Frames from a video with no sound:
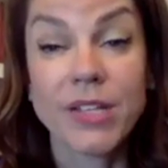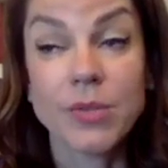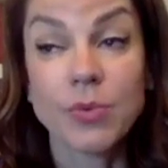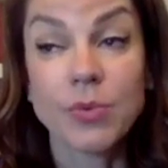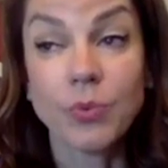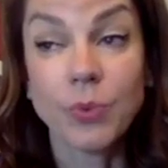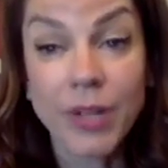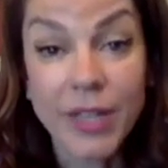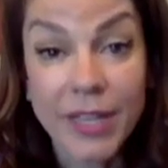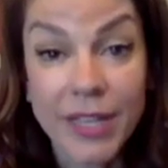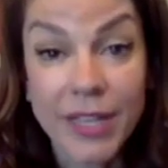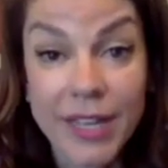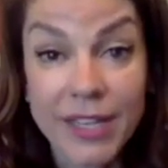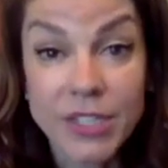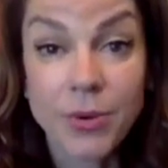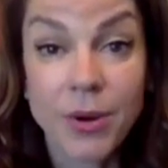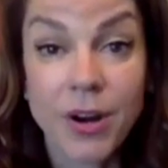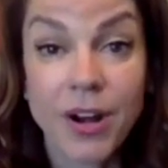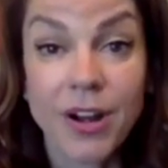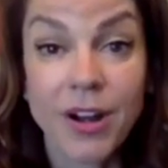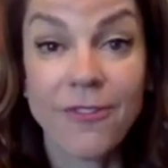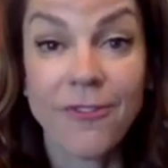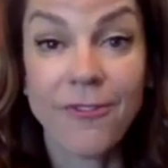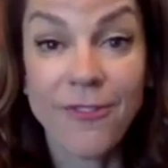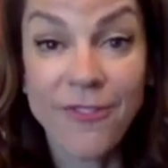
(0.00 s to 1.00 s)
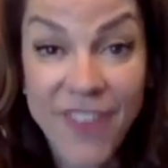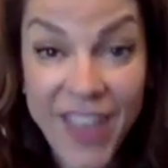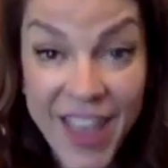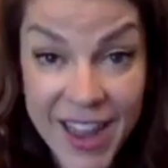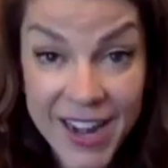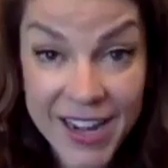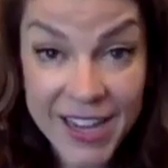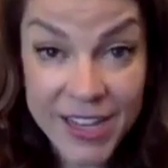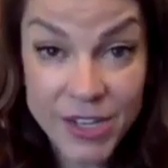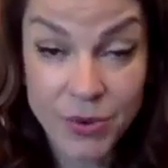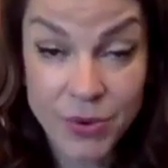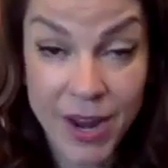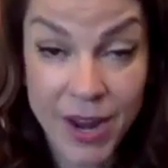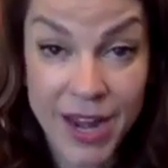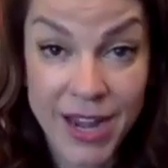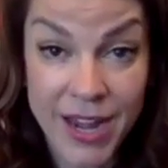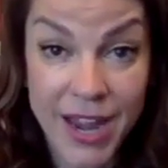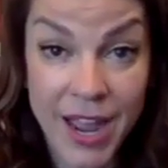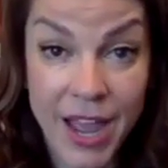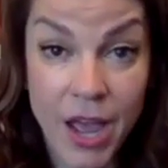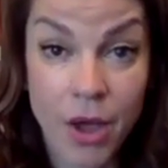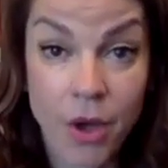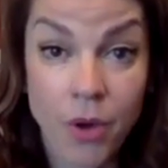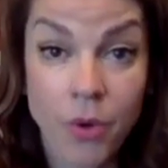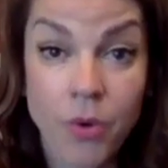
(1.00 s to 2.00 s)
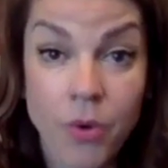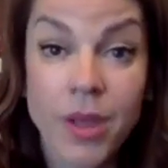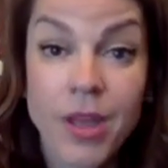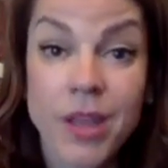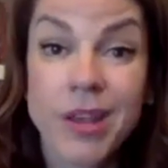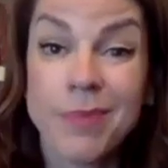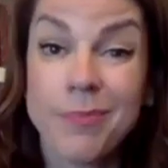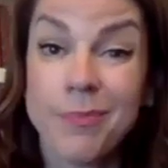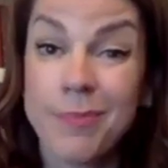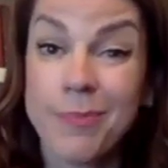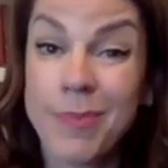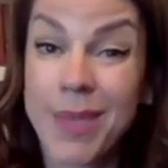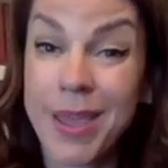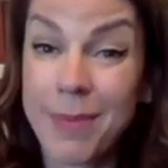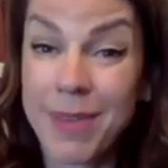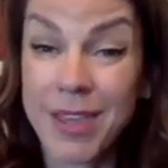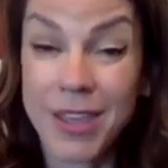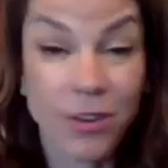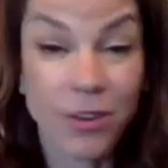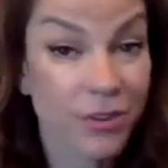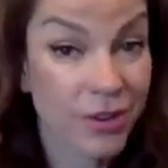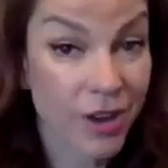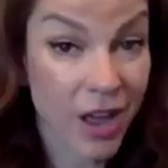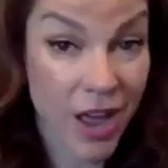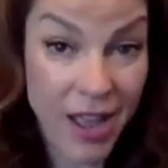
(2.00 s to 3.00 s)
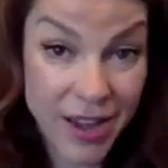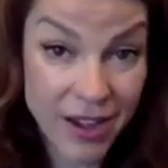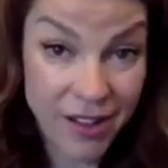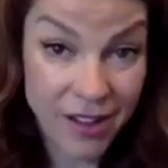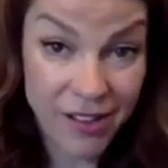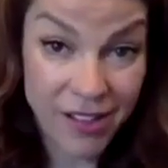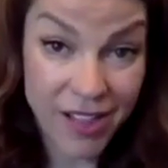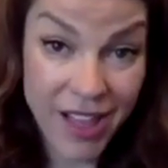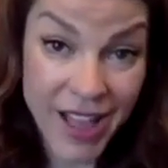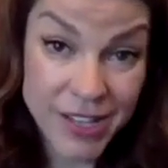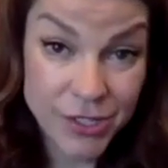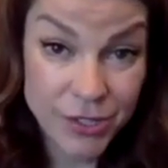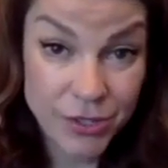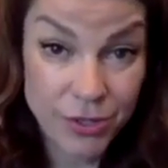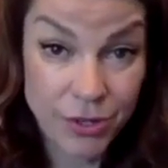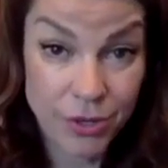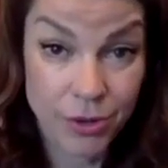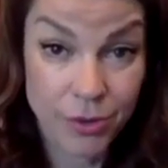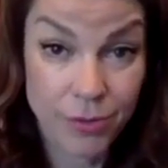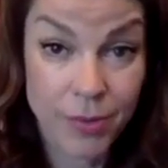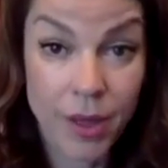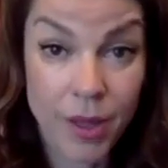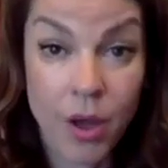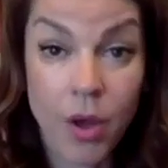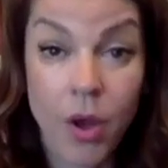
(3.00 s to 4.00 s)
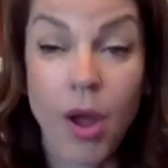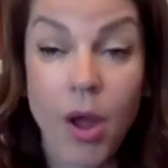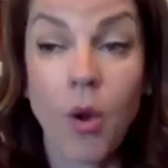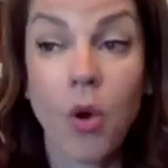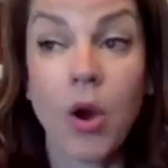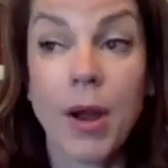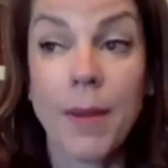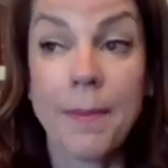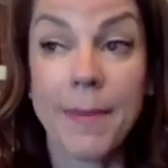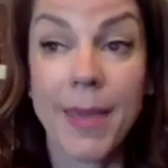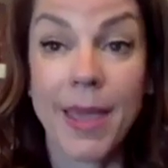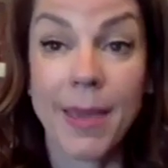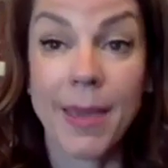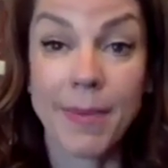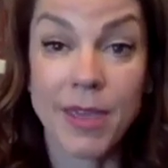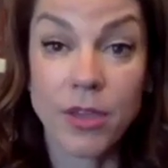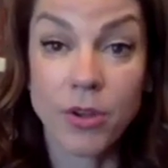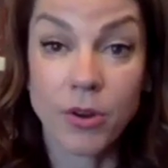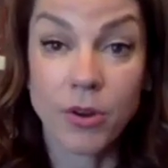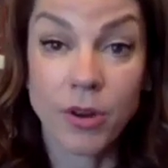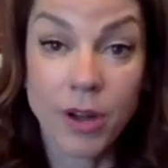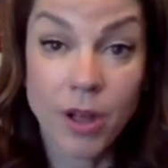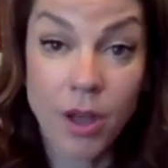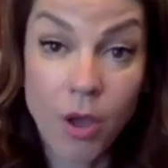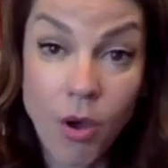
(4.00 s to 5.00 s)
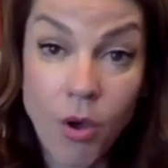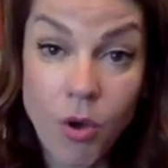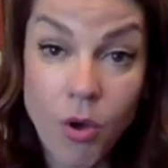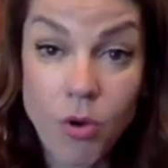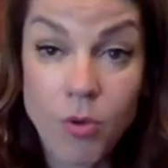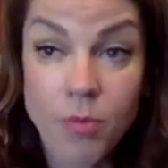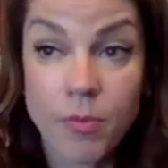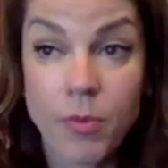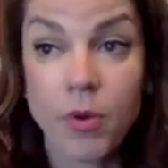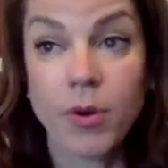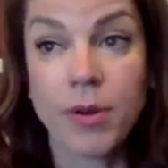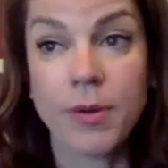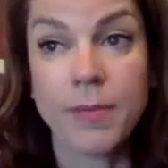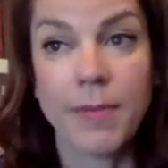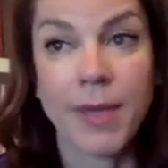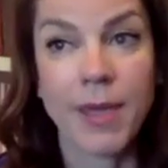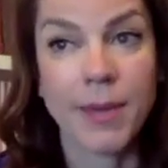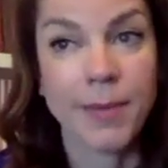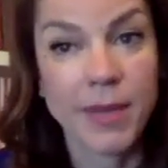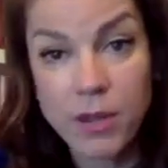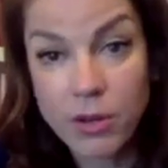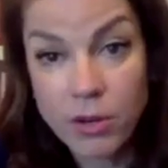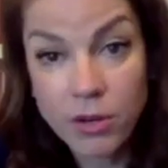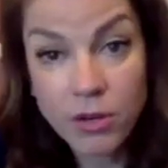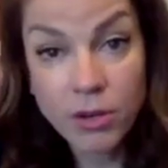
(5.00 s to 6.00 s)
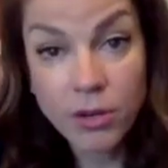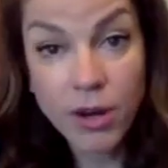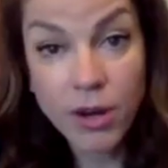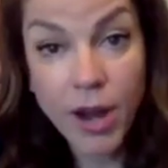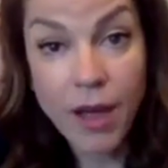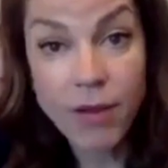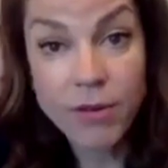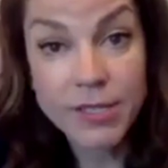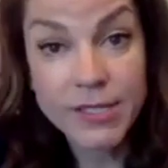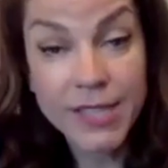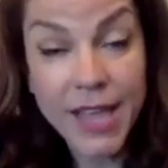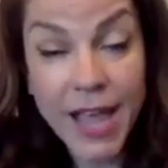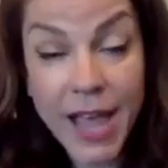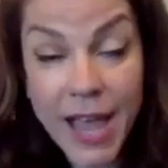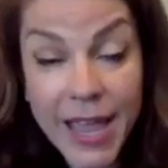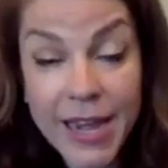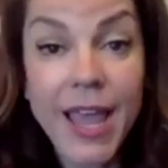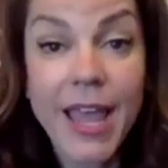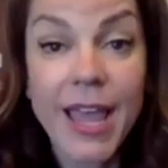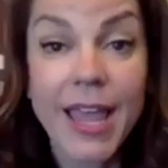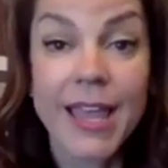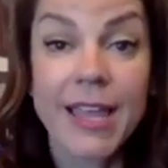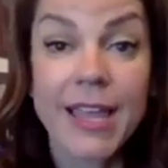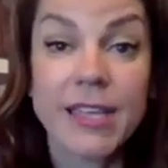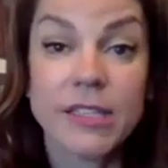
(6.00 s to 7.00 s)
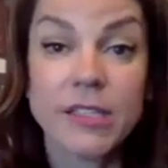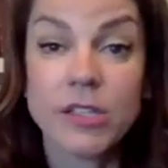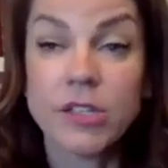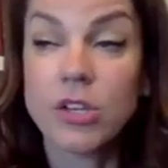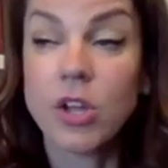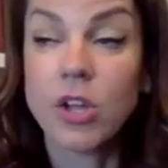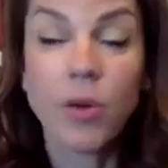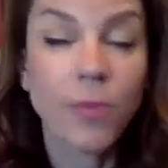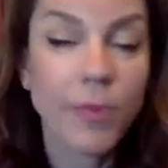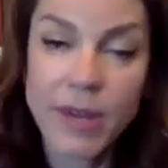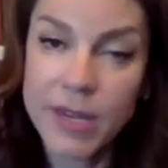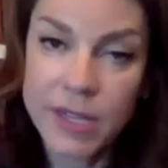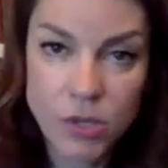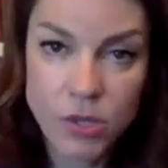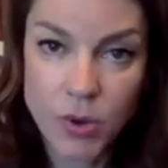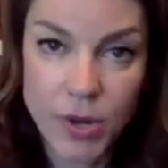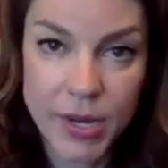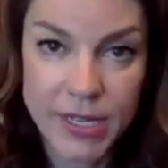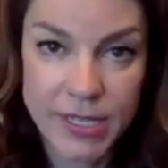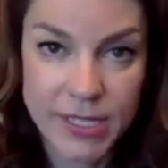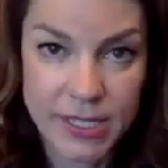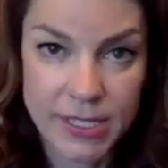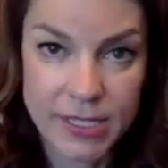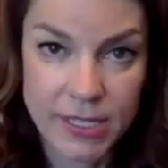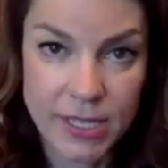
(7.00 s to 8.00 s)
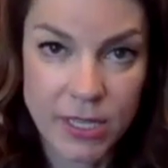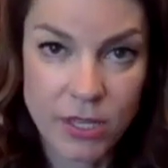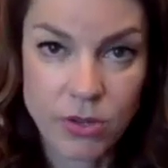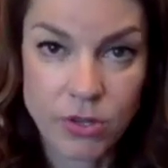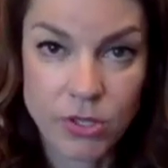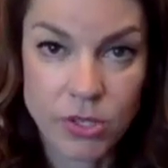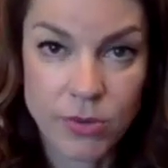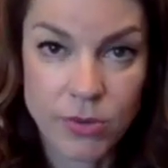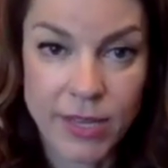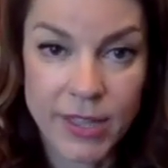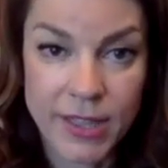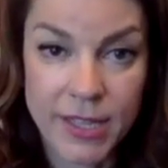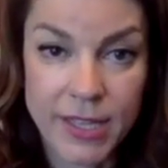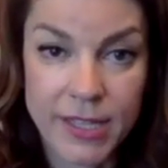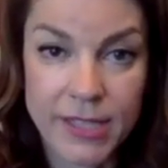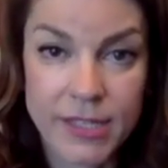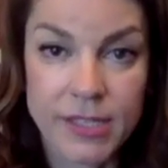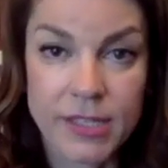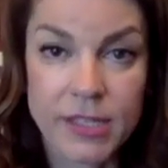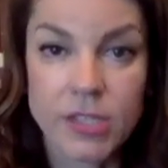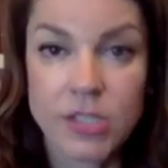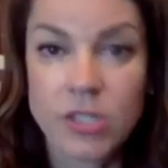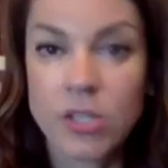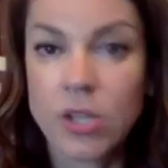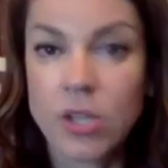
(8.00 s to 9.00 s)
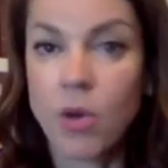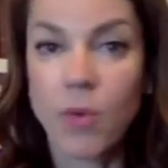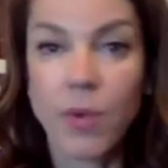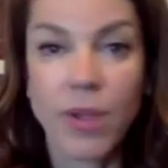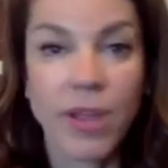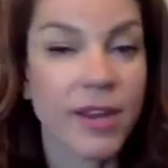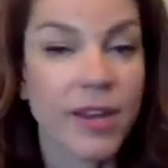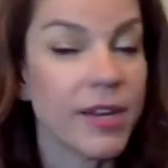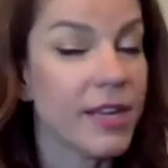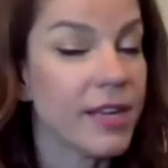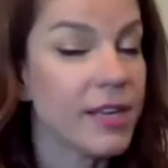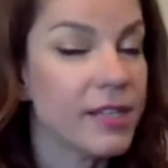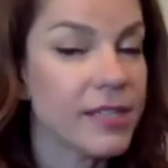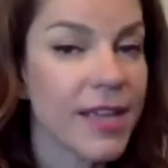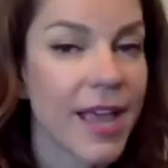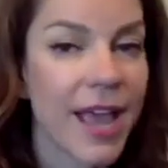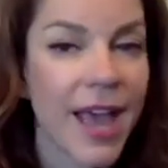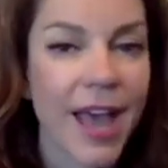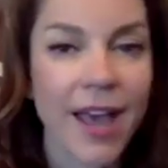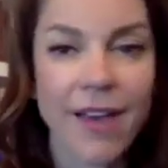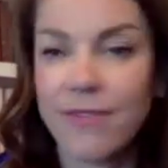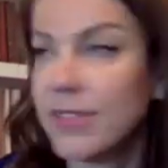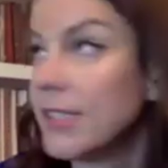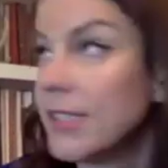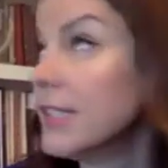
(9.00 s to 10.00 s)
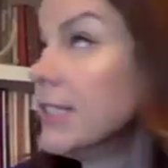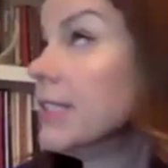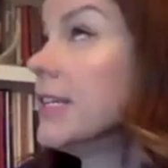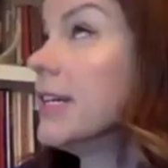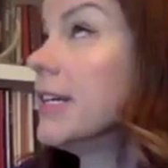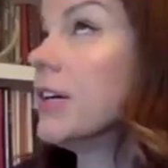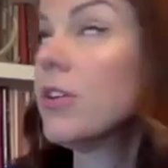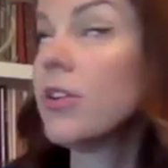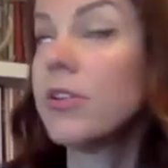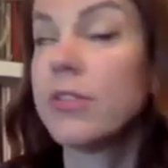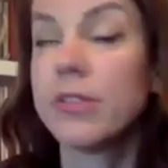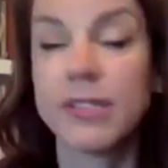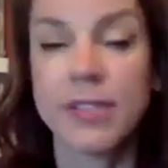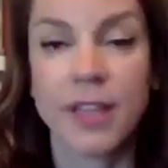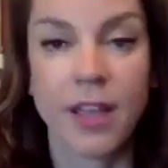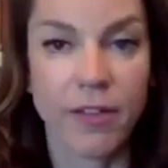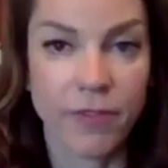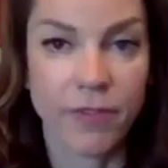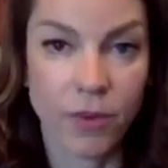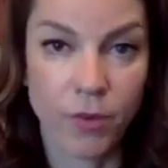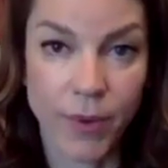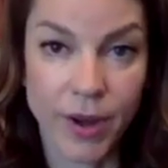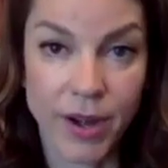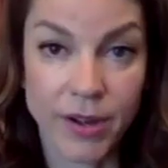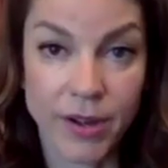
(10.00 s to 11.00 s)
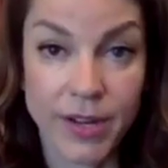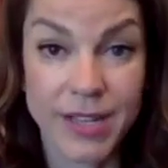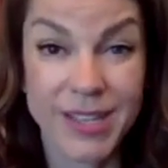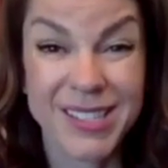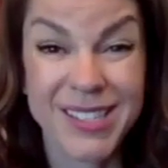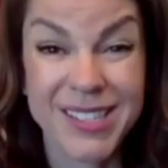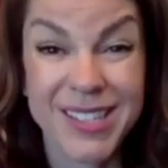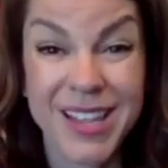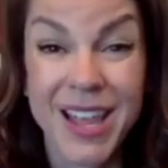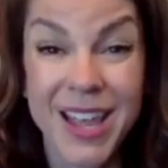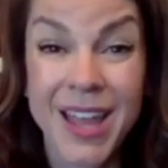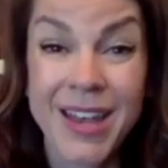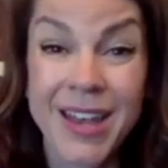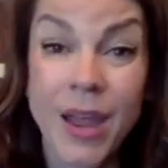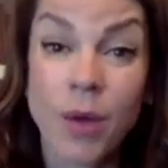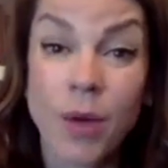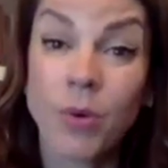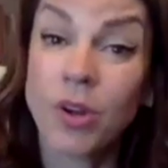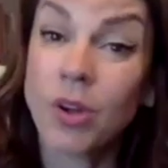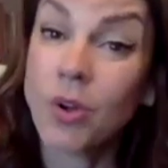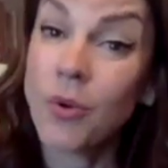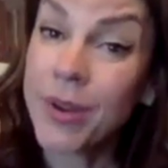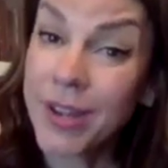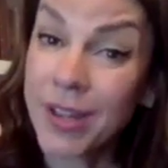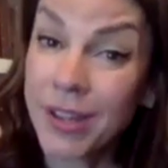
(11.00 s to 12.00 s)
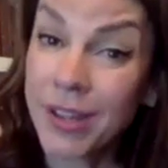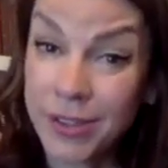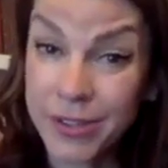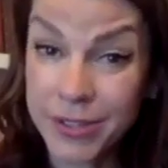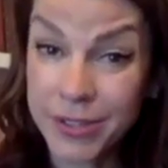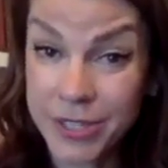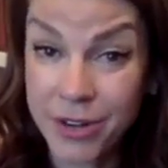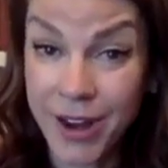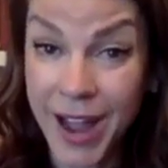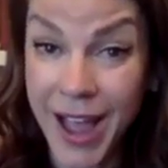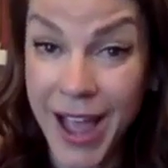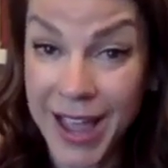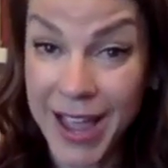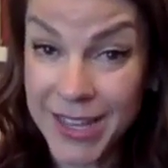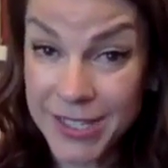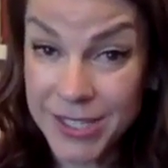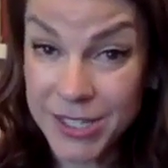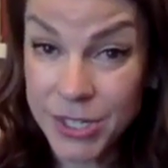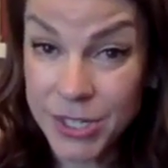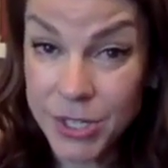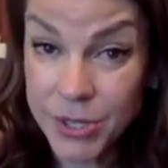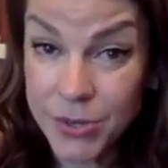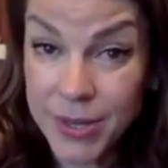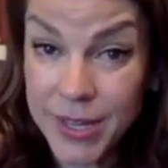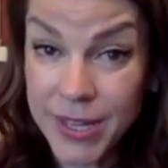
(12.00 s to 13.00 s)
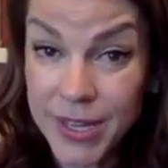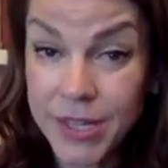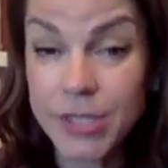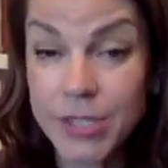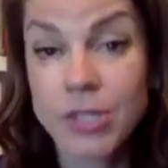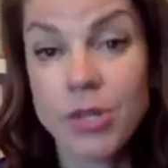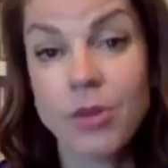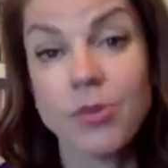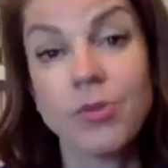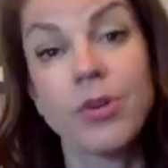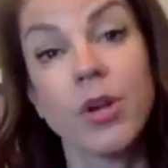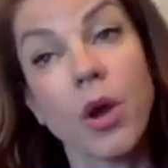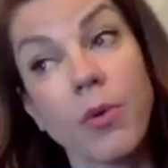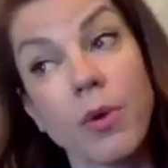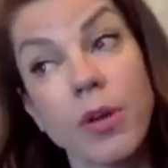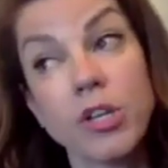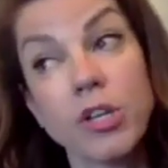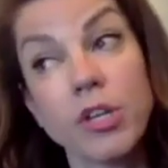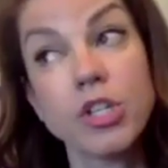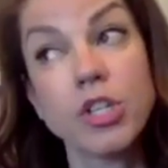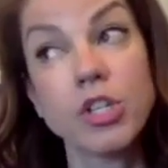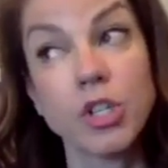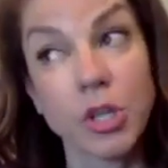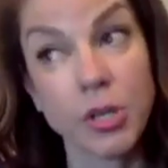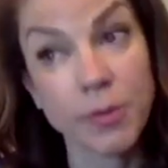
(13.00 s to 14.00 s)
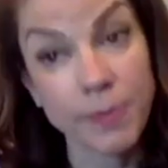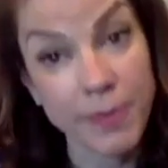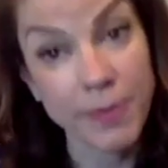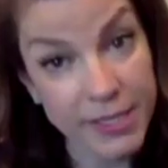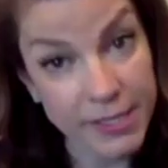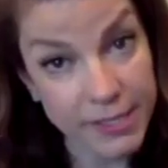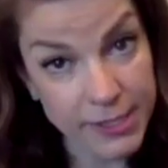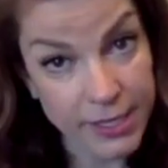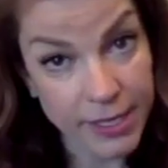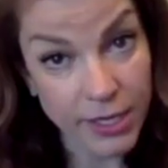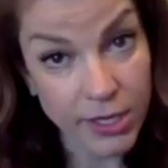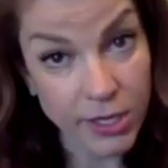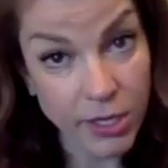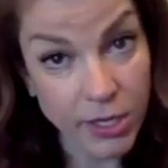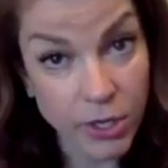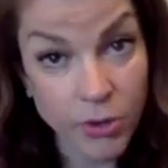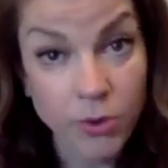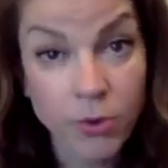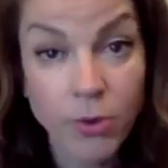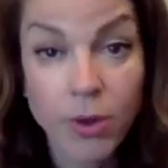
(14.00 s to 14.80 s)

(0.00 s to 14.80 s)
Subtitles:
really to our advantage right now, maybe you're not in a classroom, or maybe you're at home, or maybe you're outside, is nobody's going to see you doing this. And so we need to have zero self-awareness. Now we're going to close our eyes to do it, so no one should be seeing you.